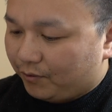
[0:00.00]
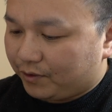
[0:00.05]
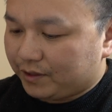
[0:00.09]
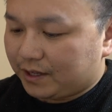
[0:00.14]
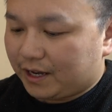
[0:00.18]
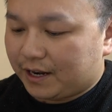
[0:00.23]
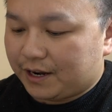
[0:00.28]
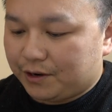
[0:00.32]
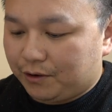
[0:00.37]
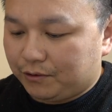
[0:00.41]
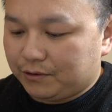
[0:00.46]

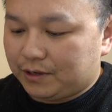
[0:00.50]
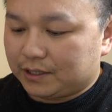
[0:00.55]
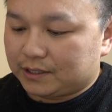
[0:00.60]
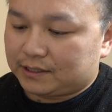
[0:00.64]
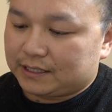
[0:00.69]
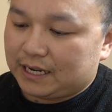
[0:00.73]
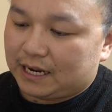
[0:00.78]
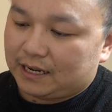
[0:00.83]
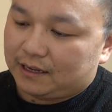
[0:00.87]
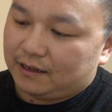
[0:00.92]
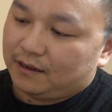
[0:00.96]
I noticed
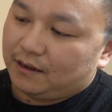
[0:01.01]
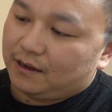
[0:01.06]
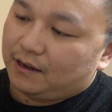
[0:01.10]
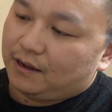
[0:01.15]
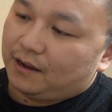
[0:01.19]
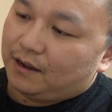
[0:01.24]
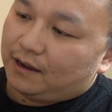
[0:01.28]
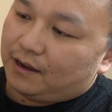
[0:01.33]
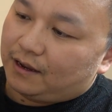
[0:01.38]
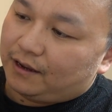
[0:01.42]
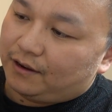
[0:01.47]
that
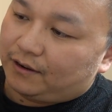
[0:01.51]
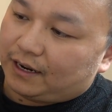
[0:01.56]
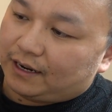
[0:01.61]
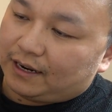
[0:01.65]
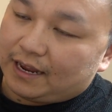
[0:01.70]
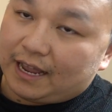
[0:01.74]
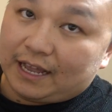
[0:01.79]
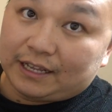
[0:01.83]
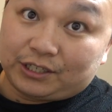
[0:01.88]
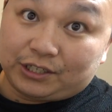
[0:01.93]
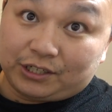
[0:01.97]
you
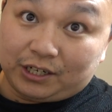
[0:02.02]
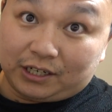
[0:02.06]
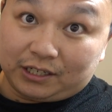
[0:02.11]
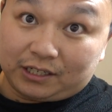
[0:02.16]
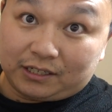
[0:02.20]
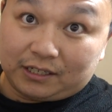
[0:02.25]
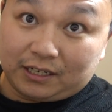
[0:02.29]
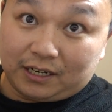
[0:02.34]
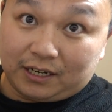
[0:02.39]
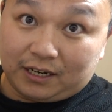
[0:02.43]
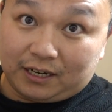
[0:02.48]
can
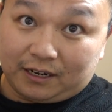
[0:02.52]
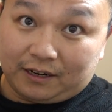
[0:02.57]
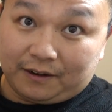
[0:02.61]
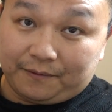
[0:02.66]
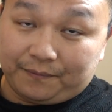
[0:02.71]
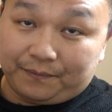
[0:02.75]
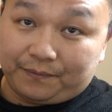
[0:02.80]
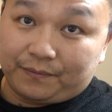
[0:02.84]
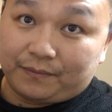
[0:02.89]
adjust the